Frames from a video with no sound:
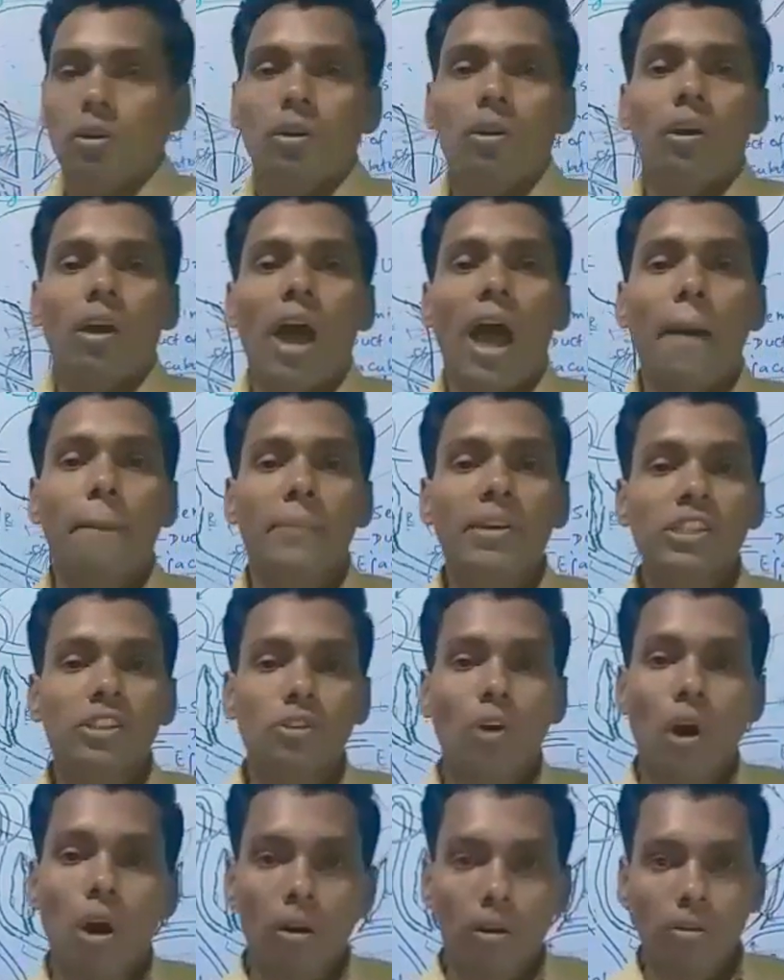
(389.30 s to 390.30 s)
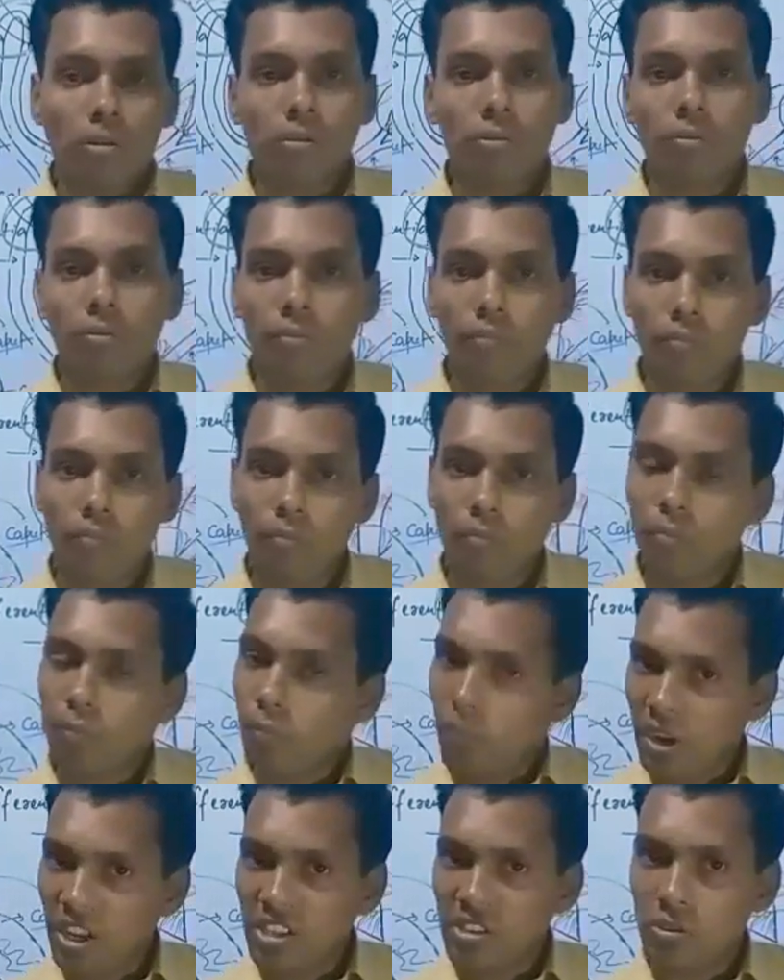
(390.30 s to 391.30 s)
heavy shock,
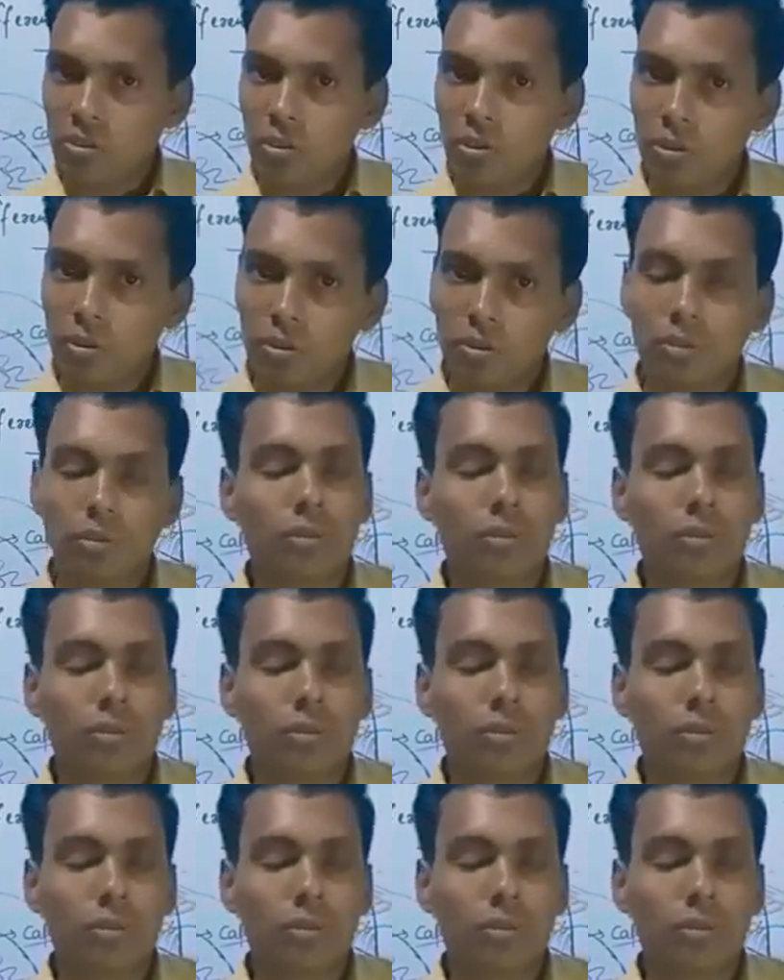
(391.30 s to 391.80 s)
pressure,